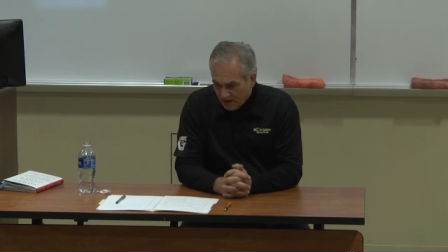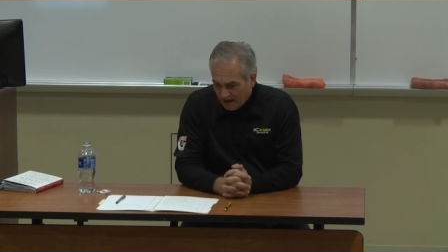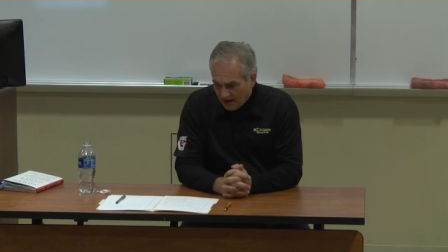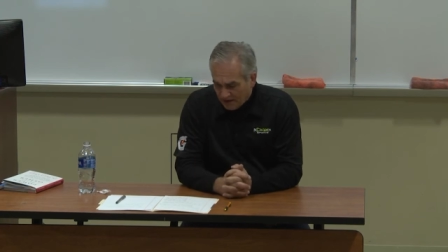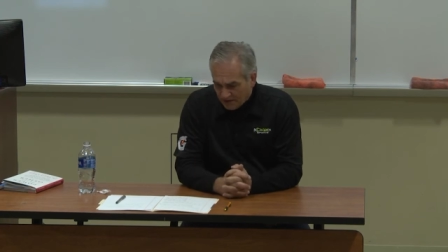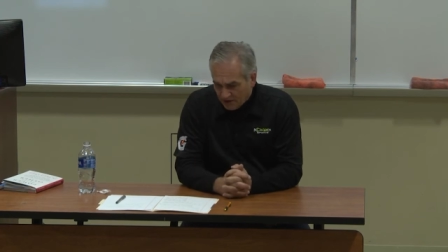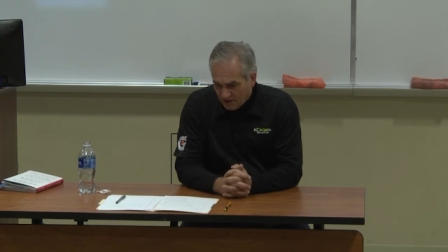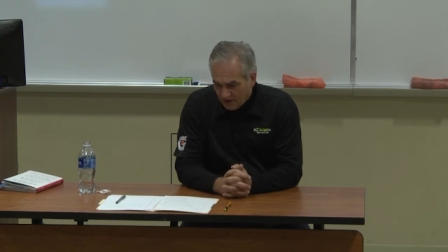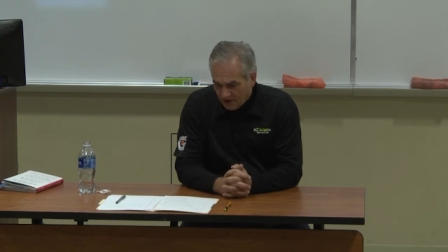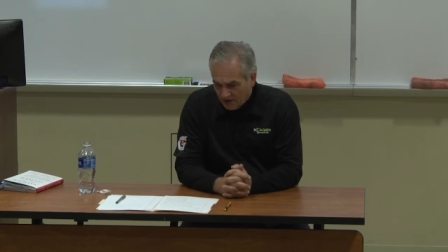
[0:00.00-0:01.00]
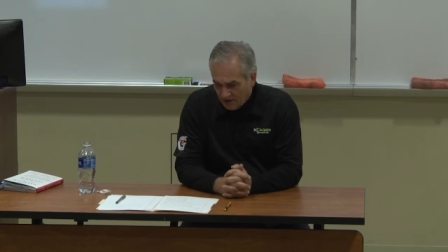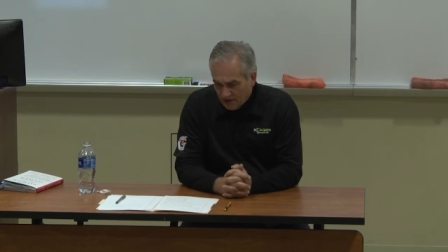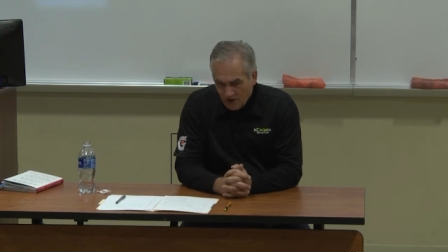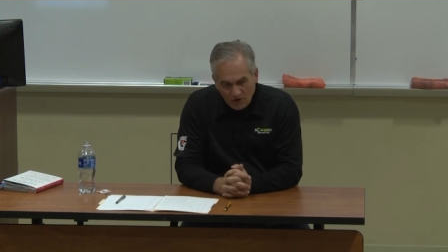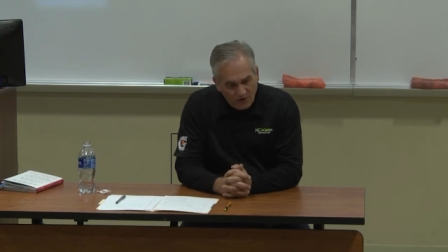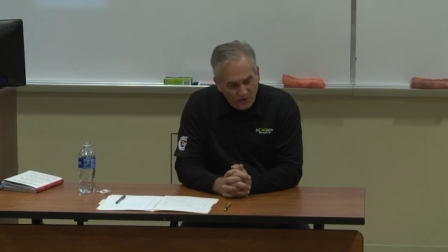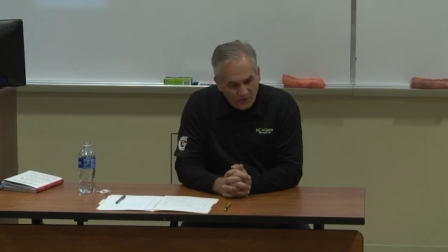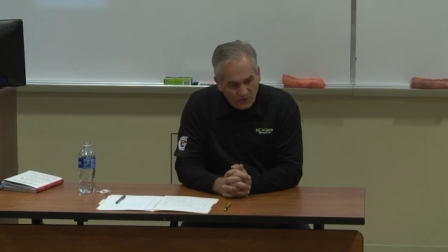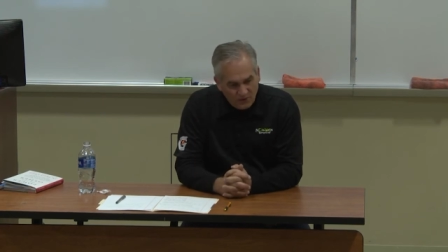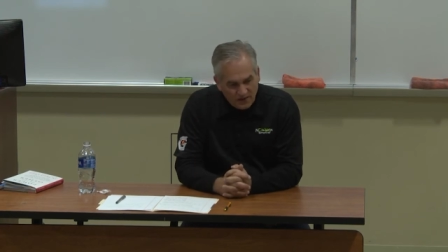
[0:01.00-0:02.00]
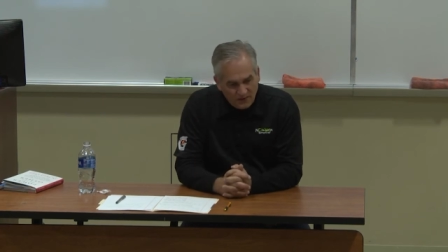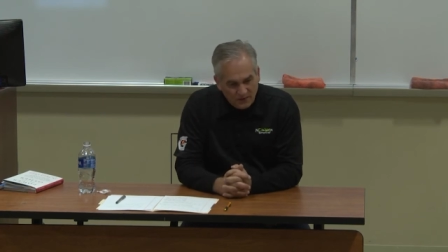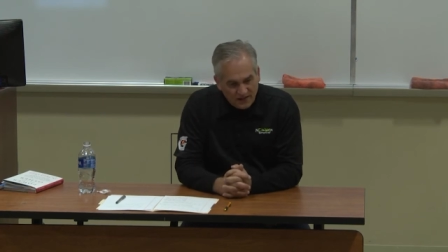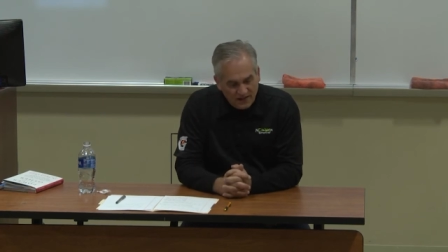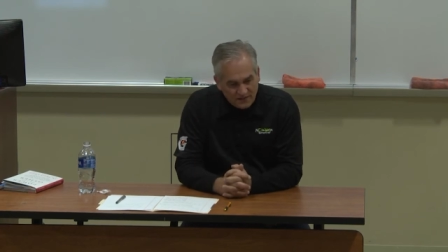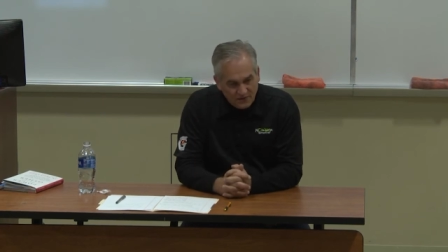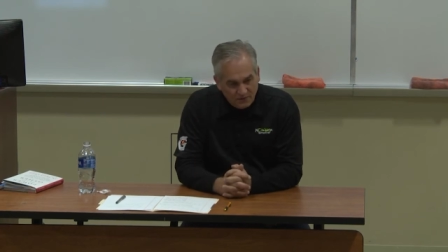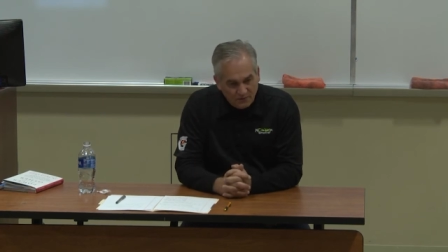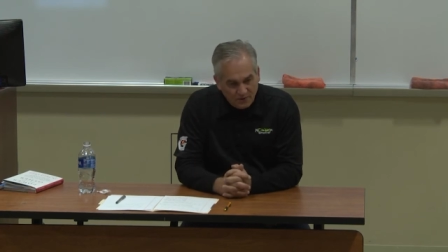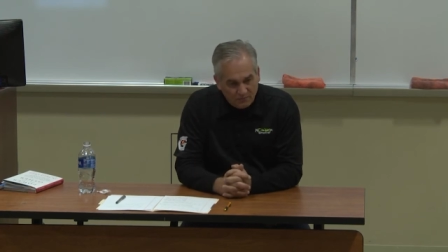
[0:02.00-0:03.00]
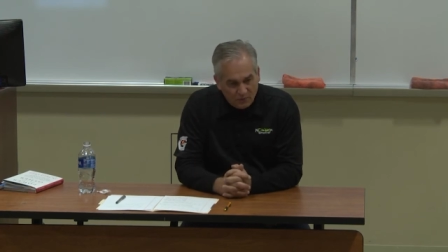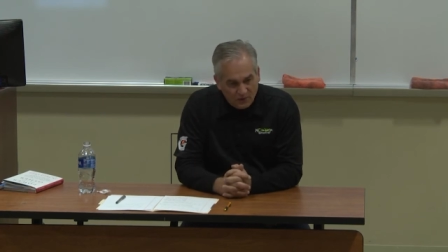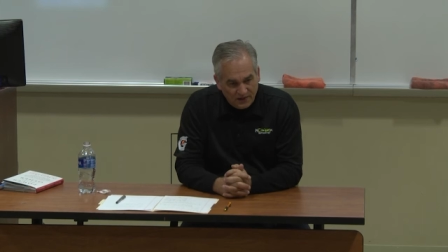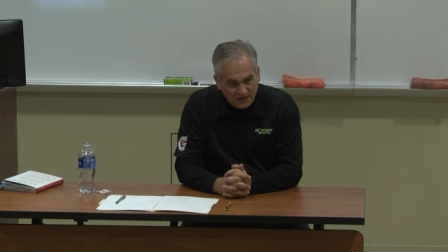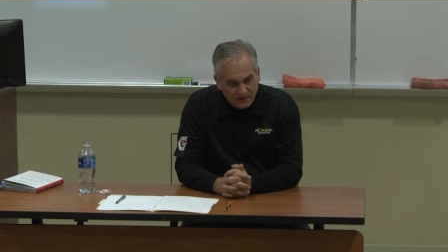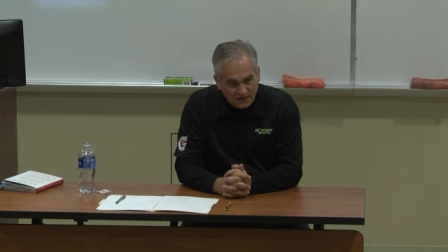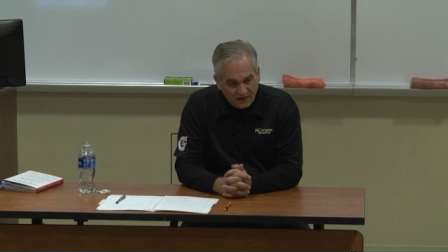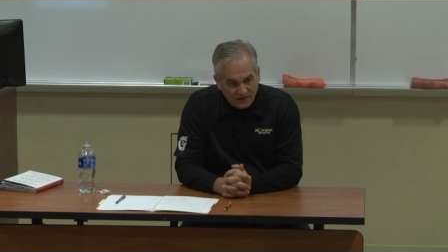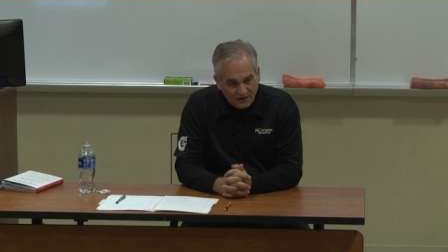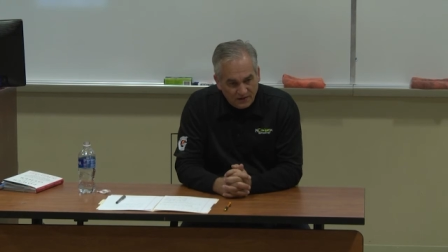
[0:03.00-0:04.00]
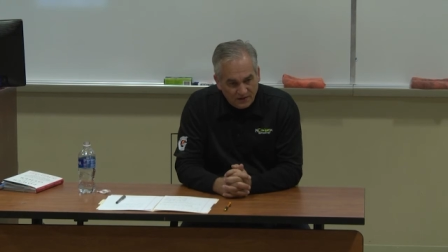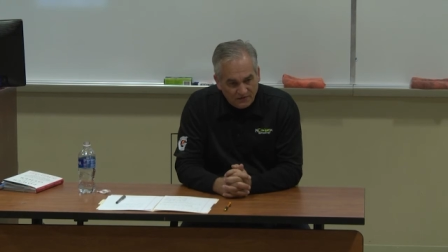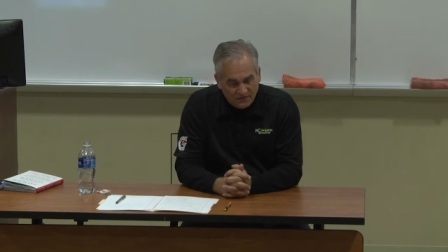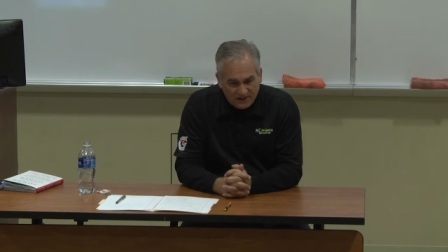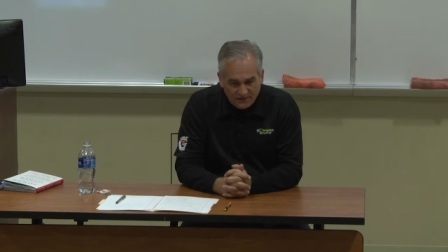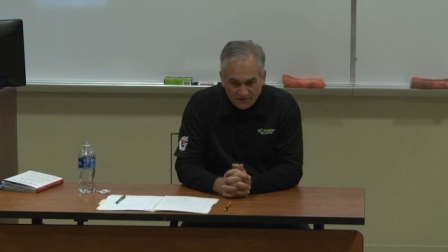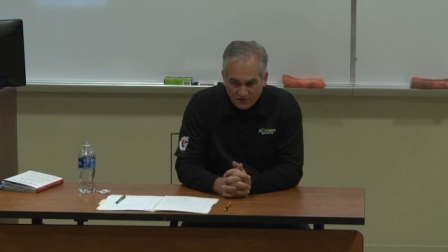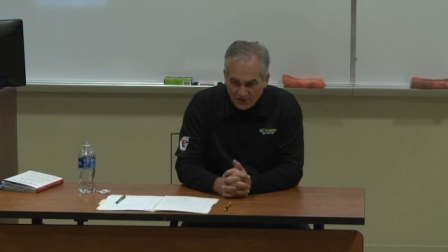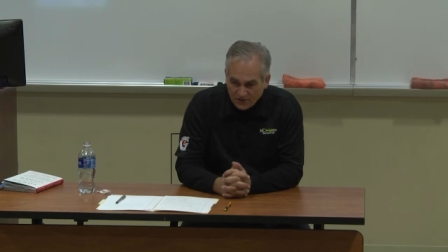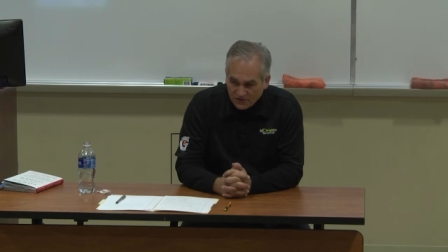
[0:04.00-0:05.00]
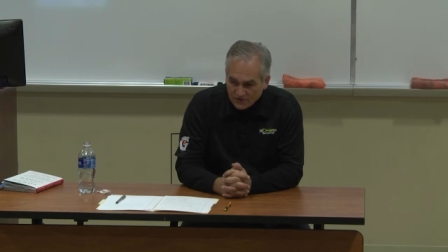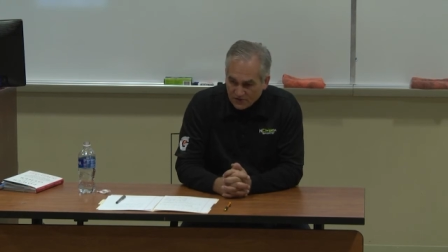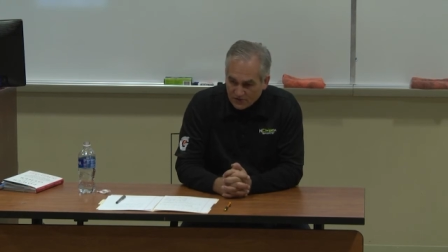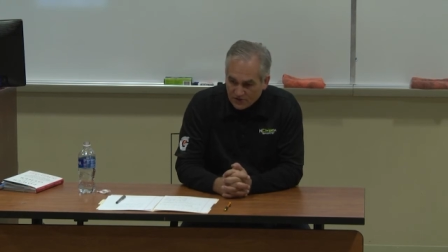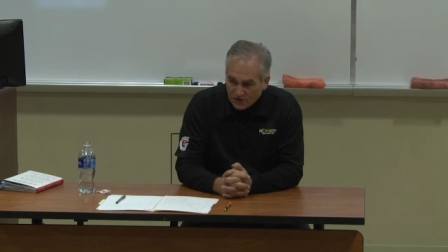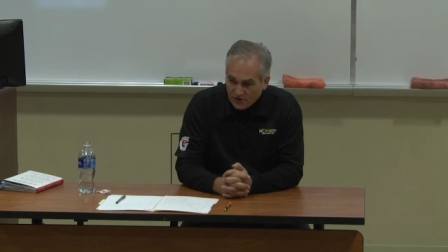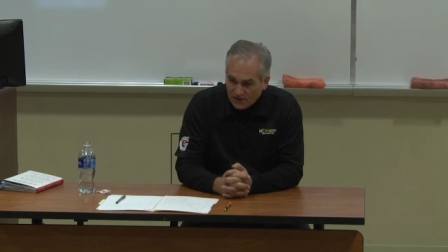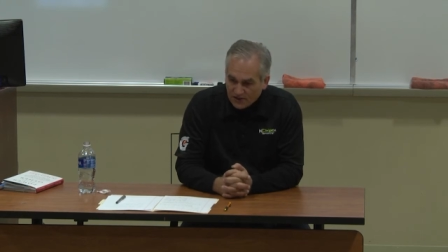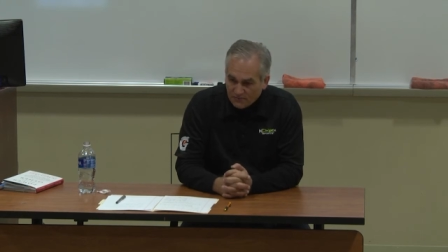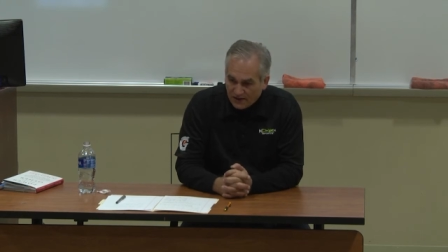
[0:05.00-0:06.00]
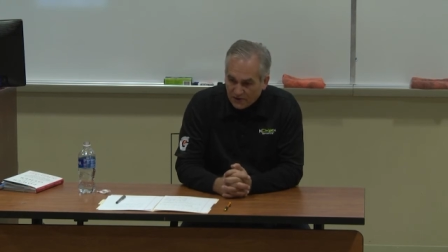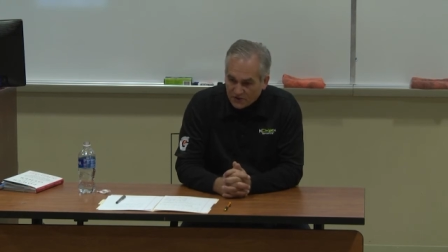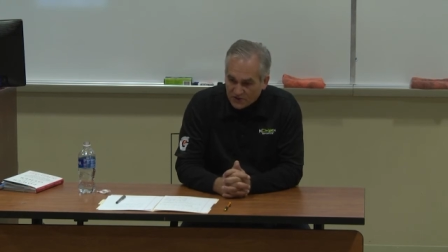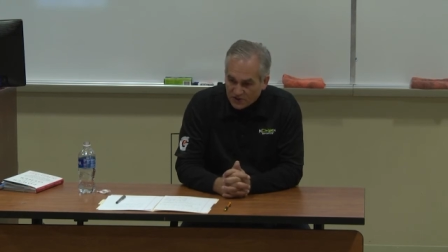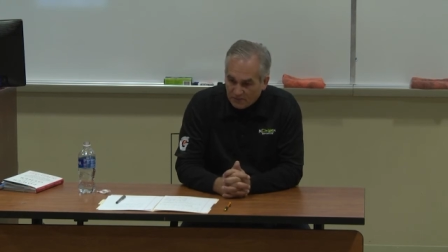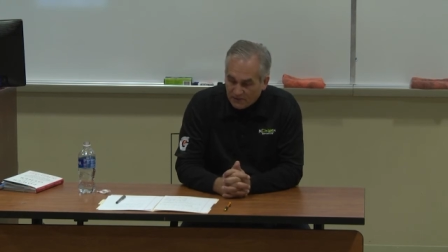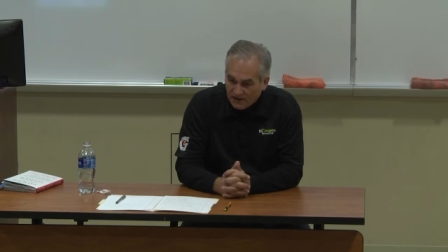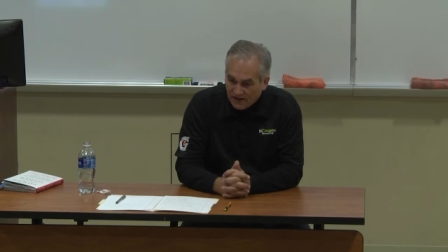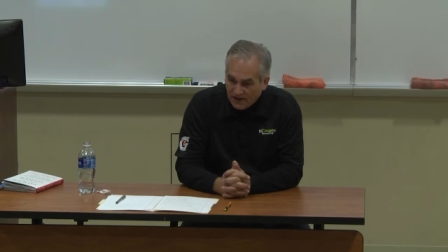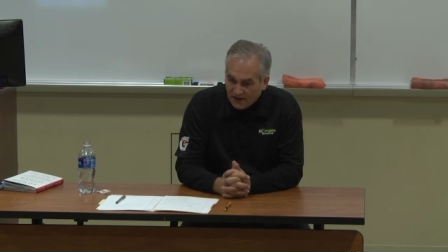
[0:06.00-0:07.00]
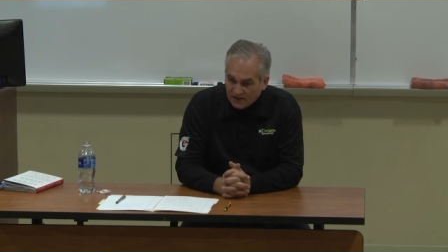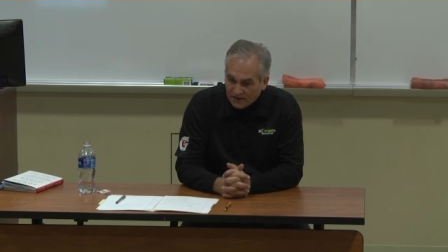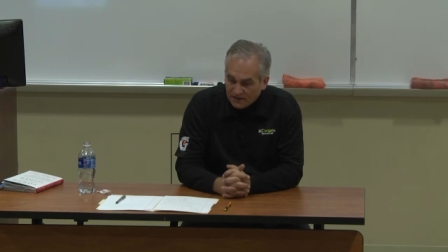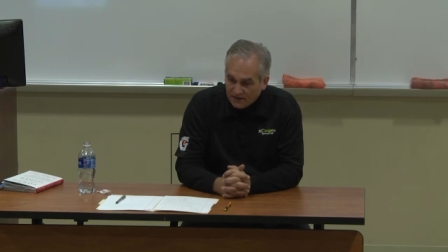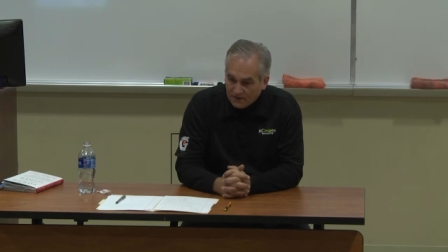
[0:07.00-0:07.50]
And you know, we, we got to a, point uh, five or years or so into my ownership, and